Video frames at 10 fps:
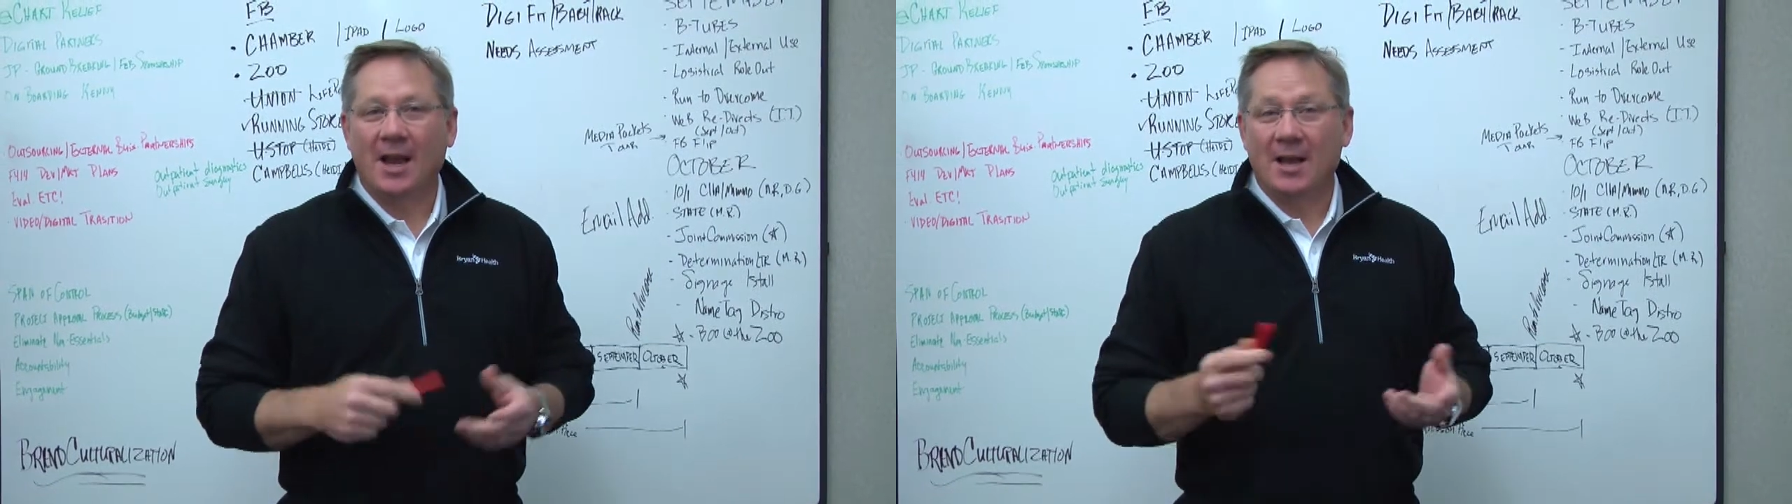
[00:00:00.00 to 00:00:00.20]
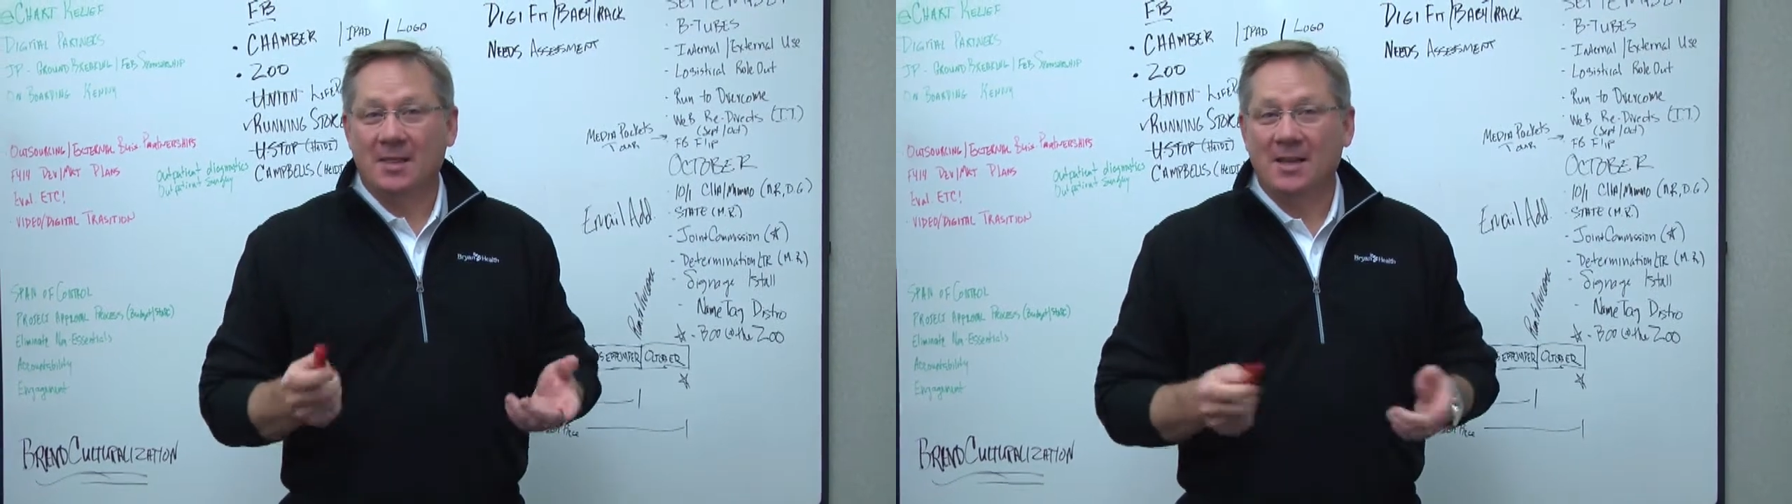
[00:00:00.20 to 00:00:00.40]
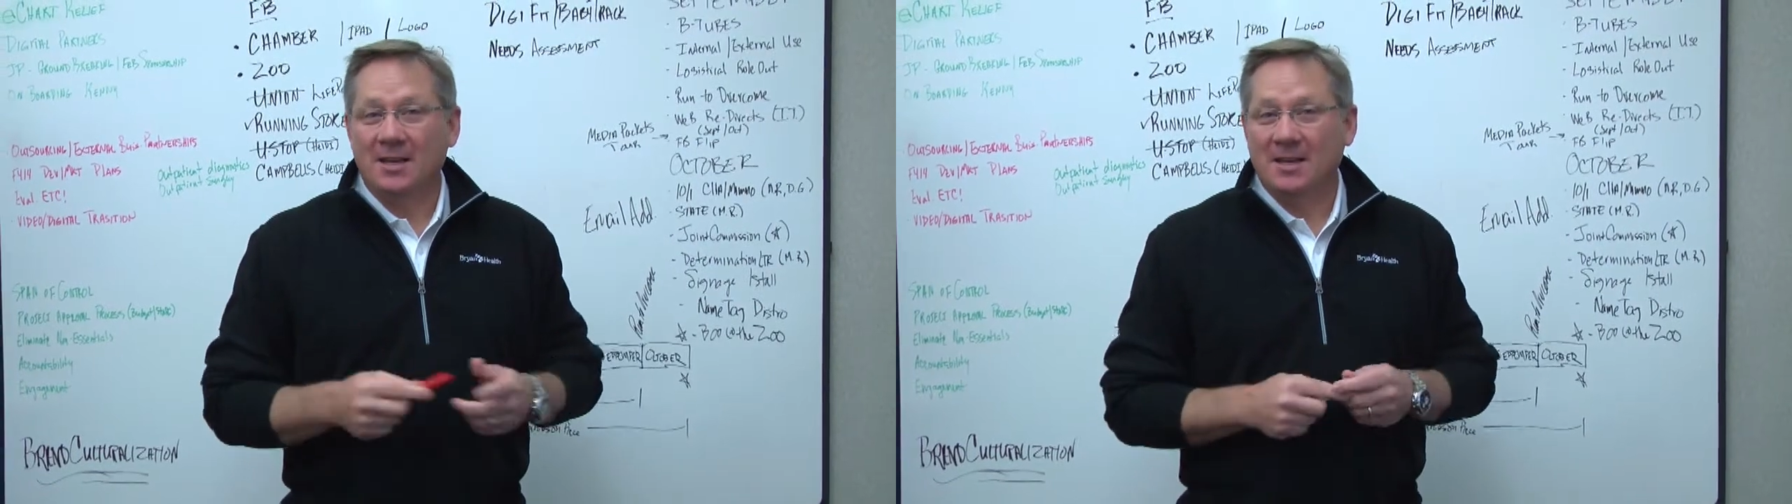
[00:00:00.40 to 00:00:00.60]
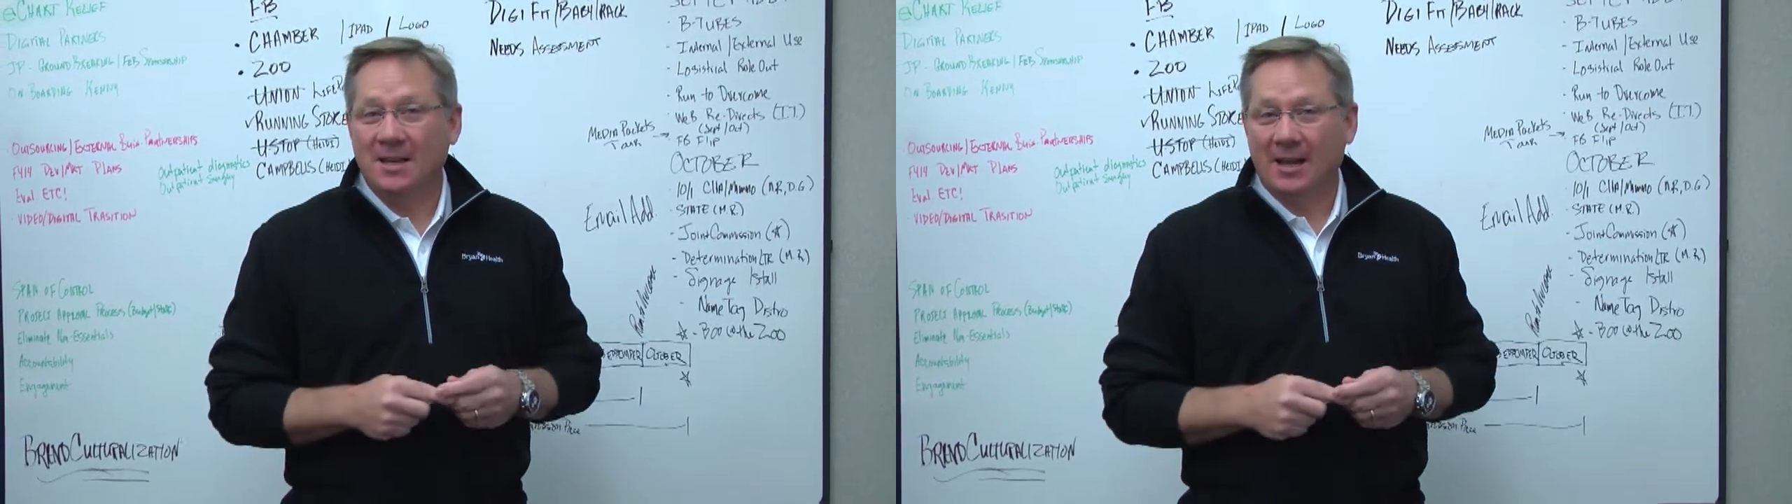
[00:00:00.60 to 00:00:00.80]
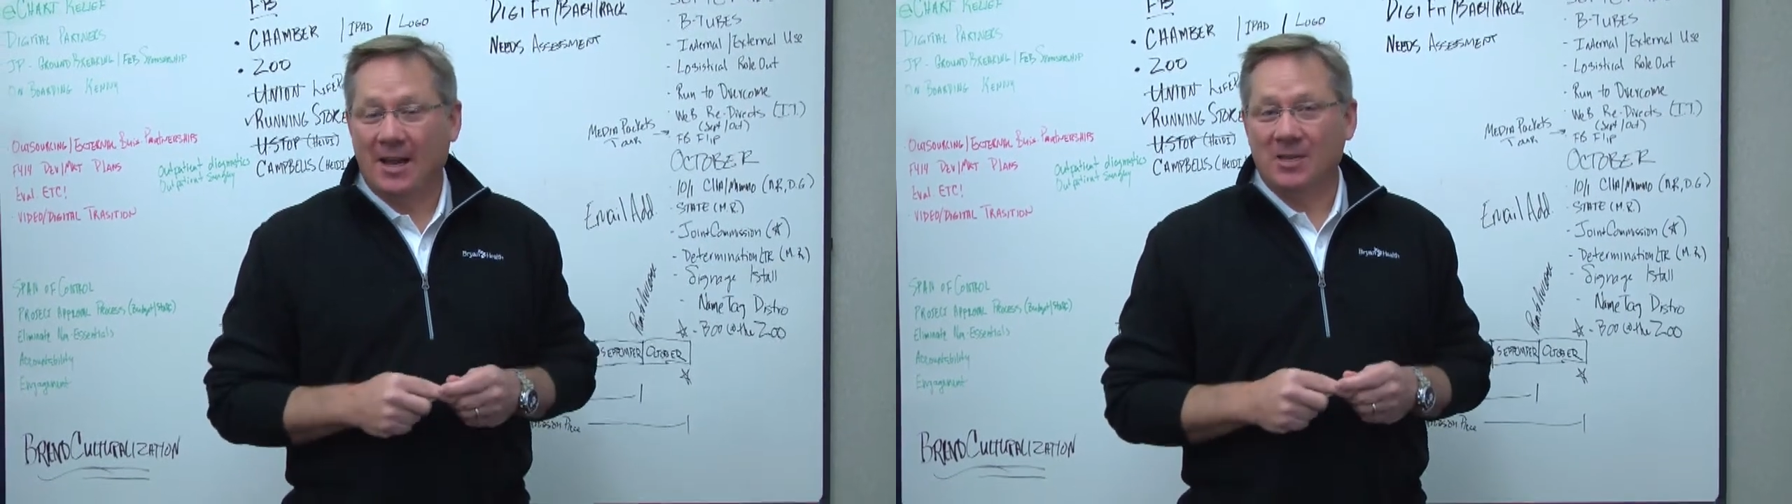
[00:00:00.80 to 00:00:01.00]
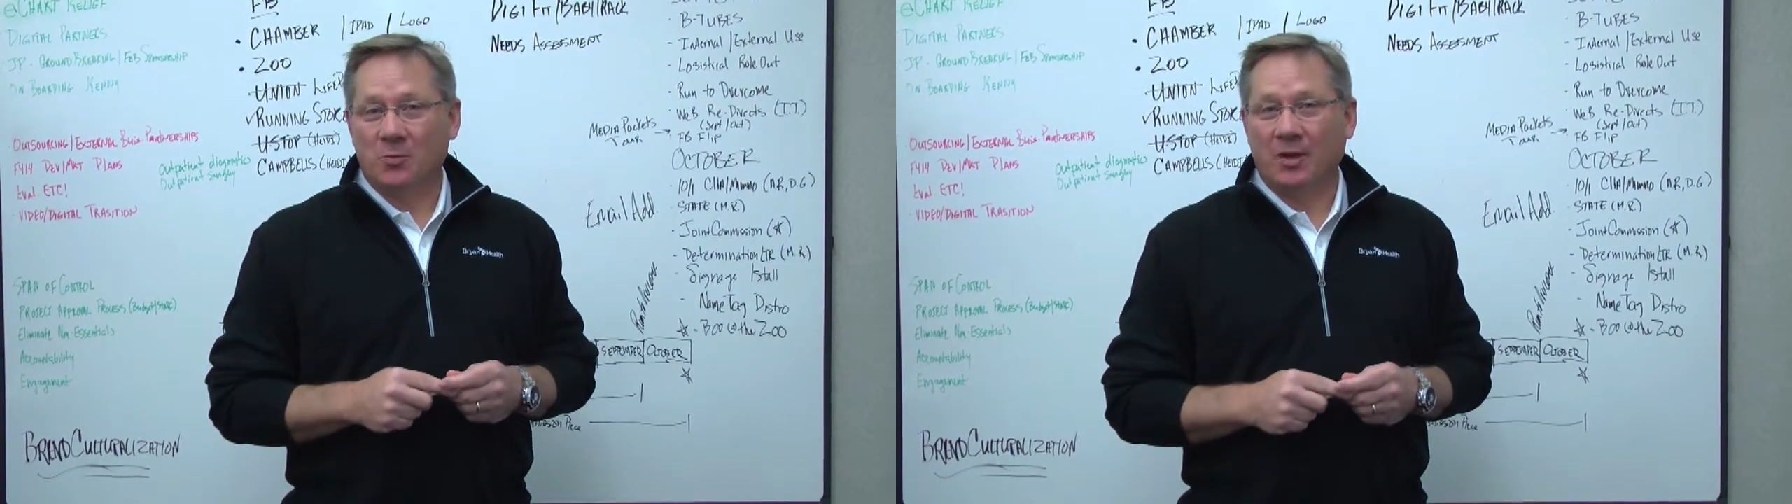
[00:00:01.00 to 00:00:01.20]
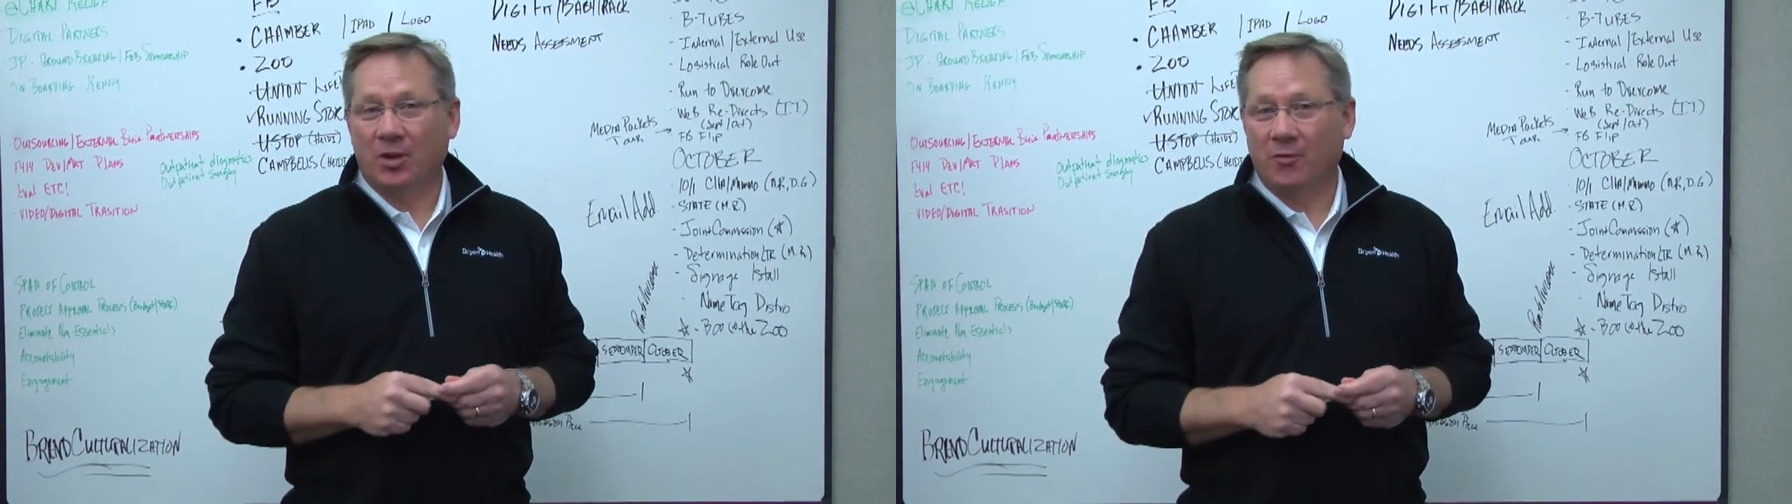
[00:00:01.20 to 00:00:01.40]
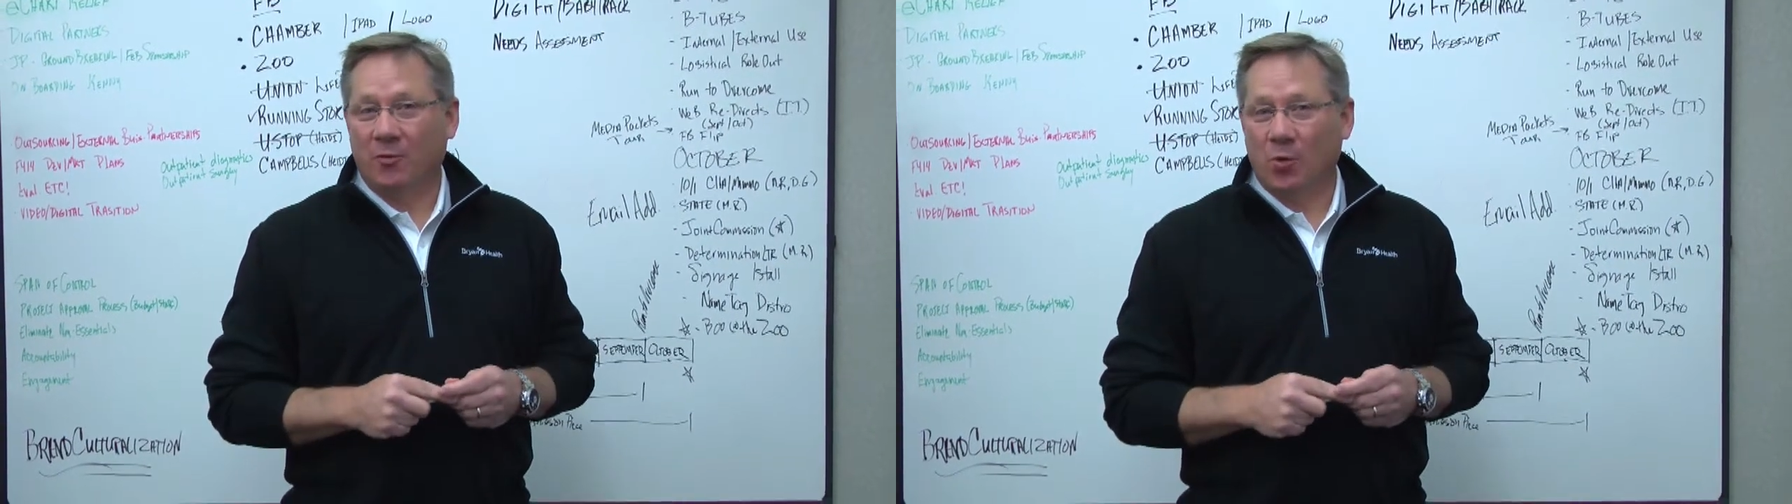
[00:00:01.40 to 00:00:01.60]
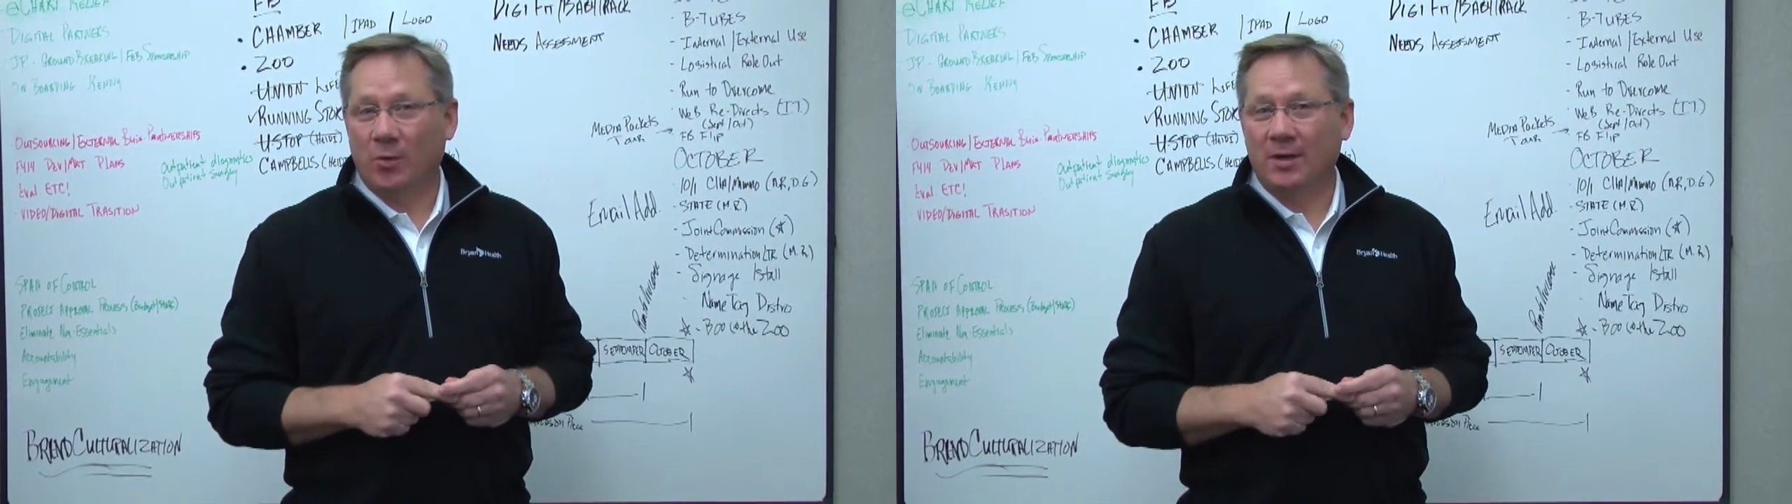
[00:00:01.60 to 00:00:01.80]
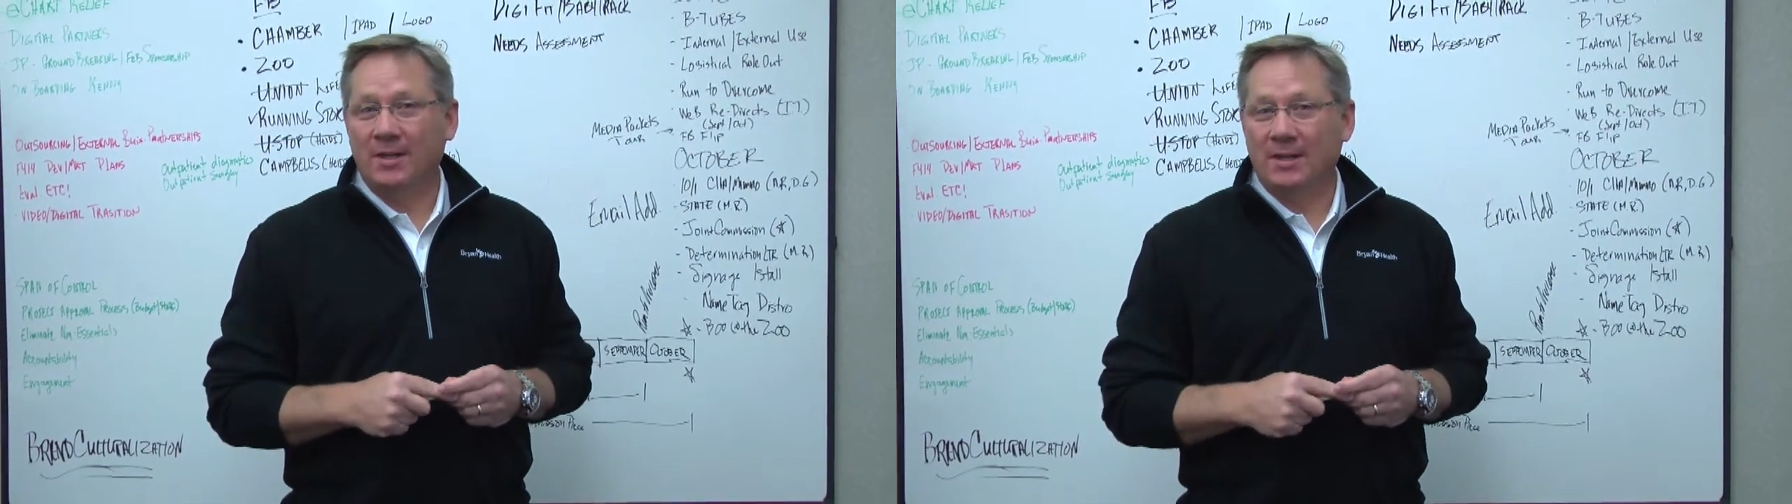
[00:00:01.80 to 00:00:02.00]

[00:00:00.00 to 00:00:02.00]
And then as we look forward